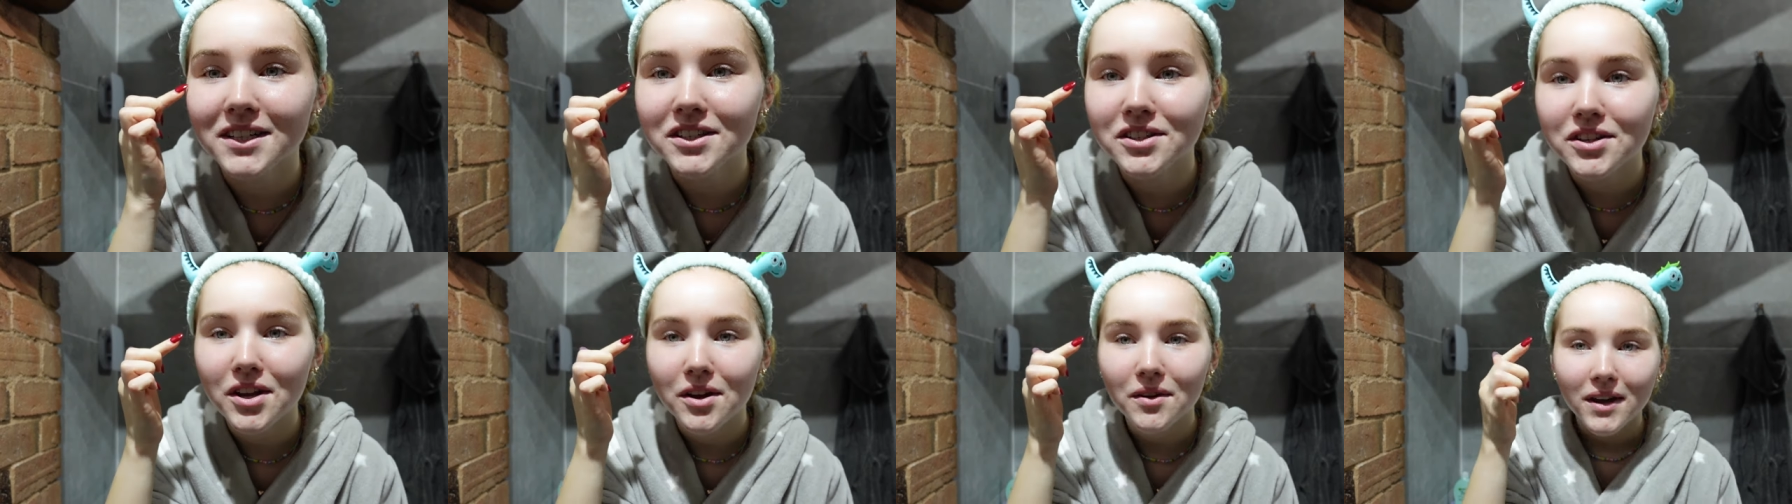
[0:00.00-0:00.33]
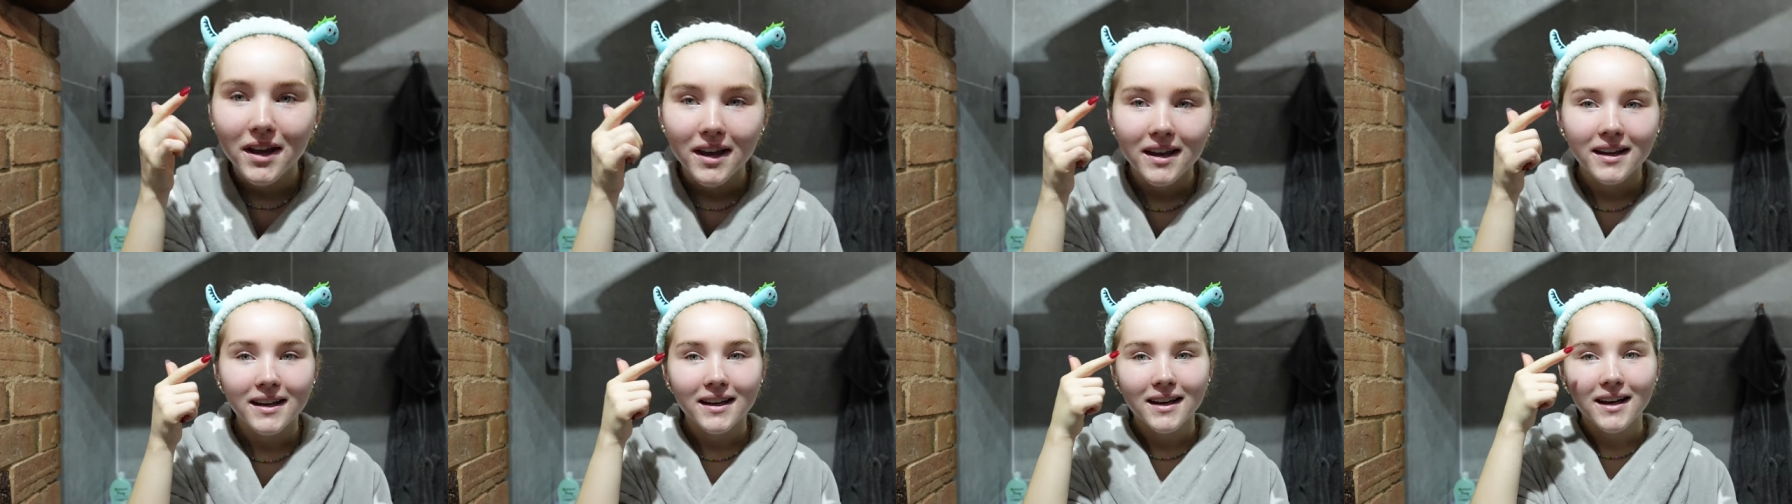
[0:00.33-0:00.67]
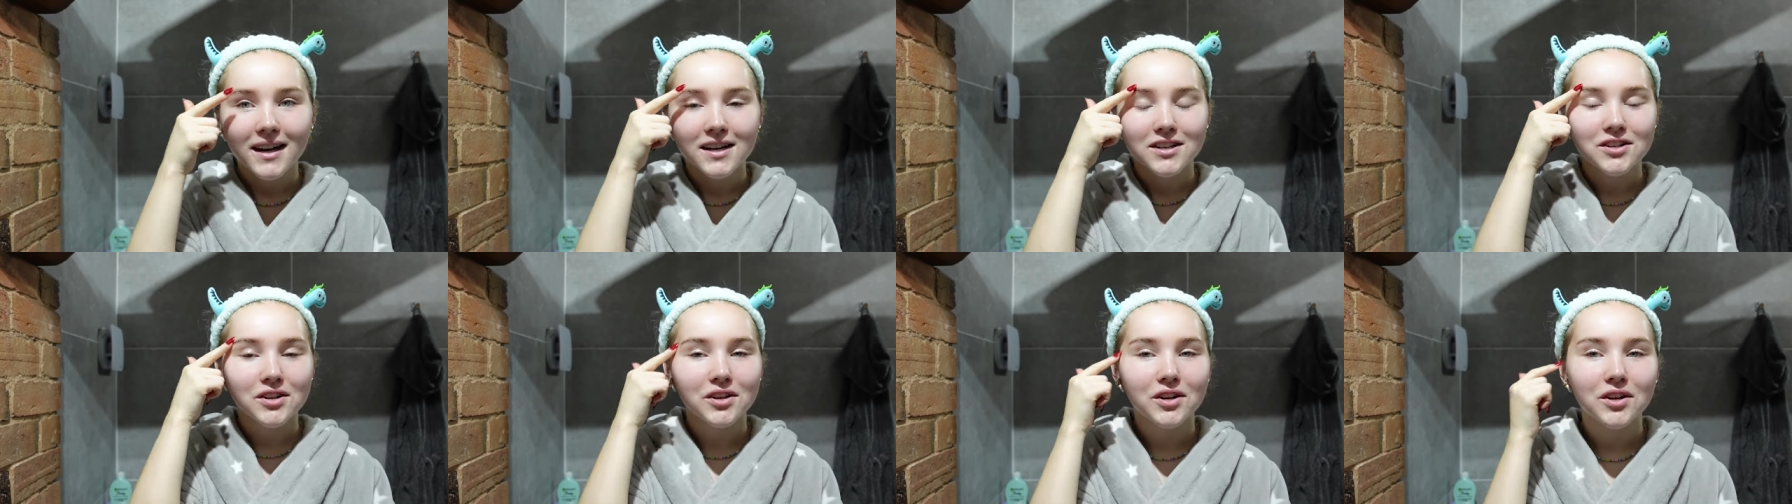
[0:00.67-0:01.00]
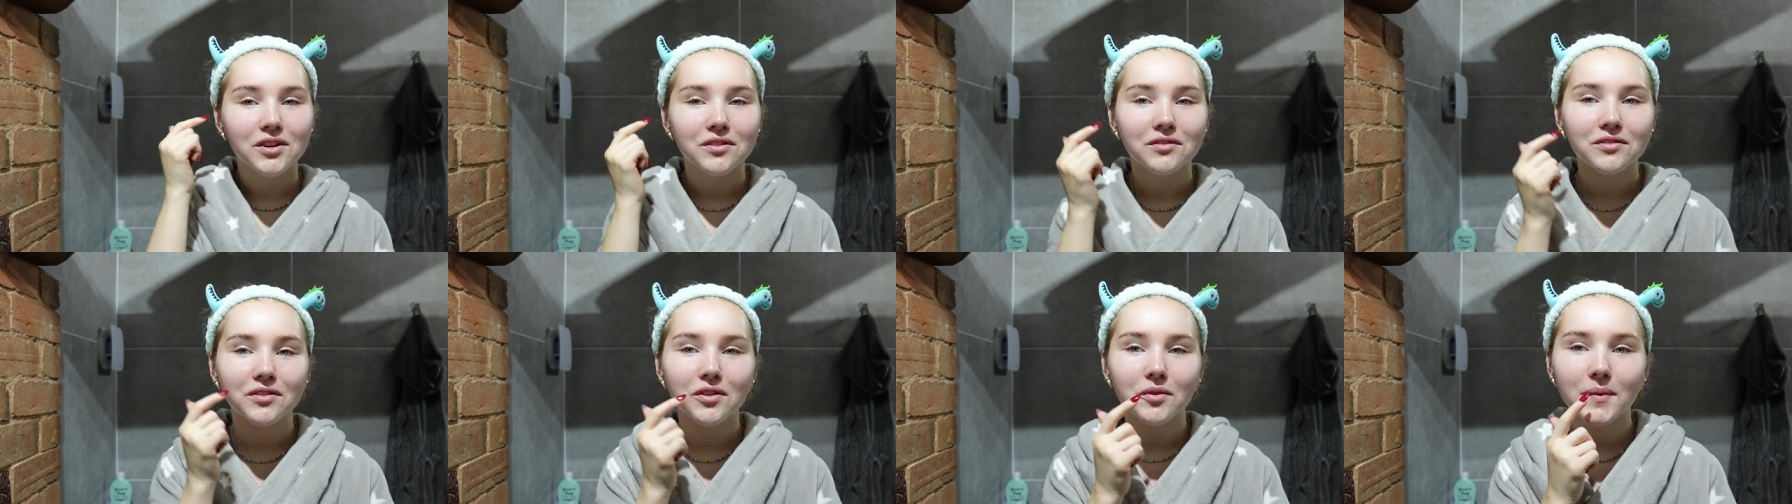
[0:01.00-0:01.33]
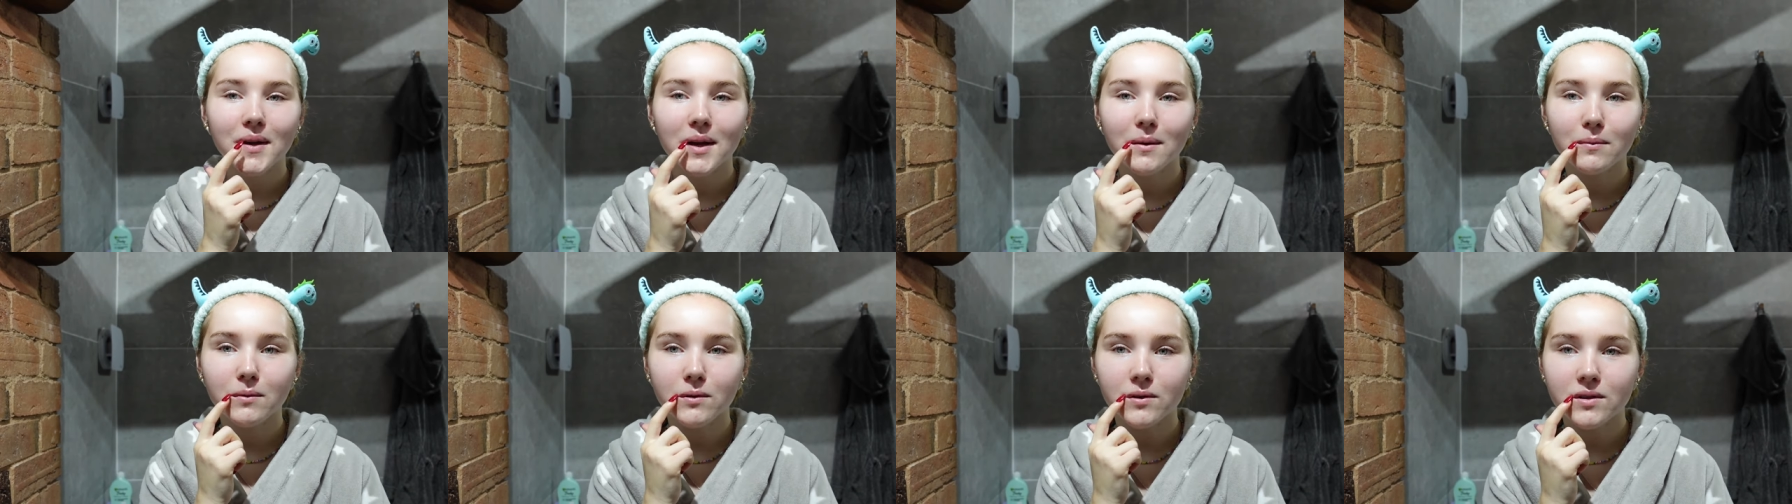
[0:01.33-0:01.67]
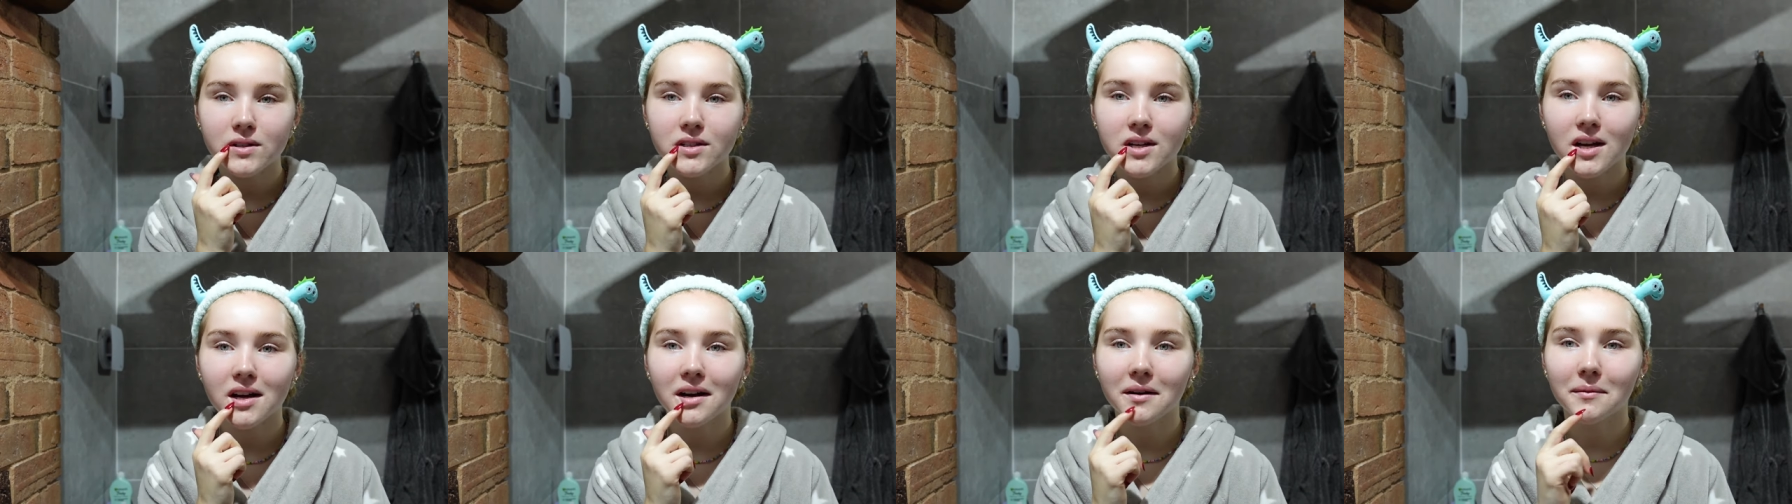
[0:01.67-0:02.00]
so I don't know if you'll be able
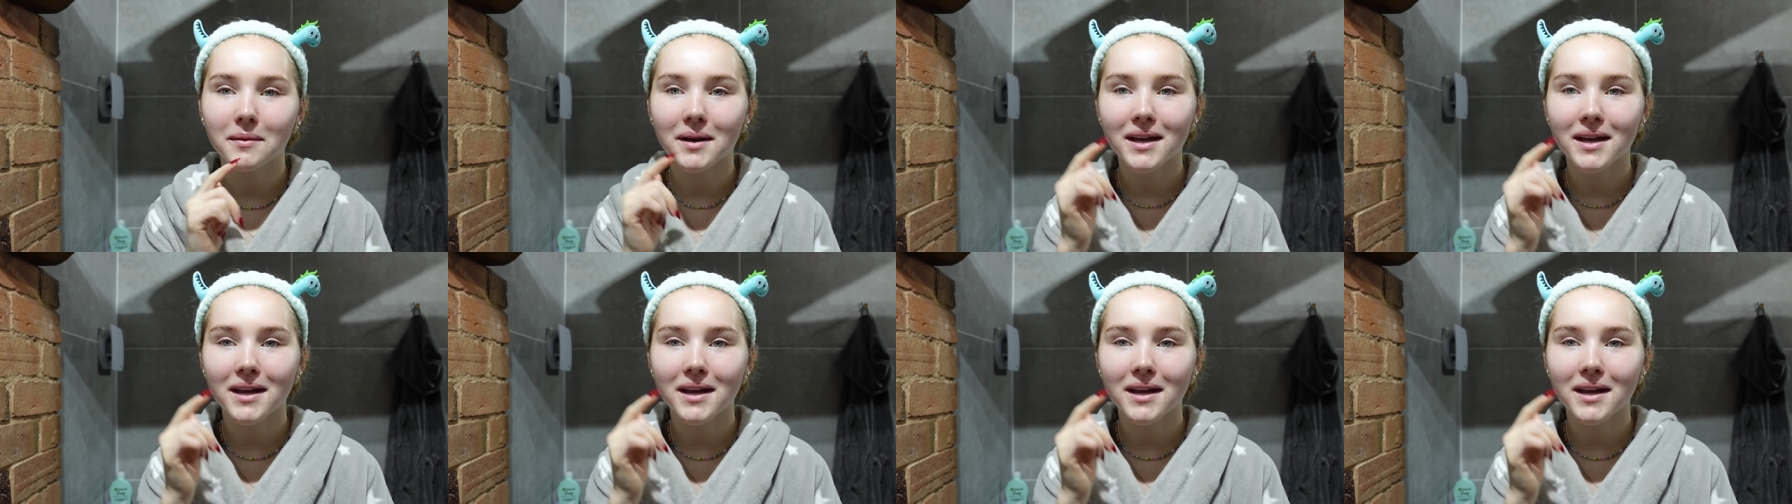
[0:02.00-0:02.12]
to tell,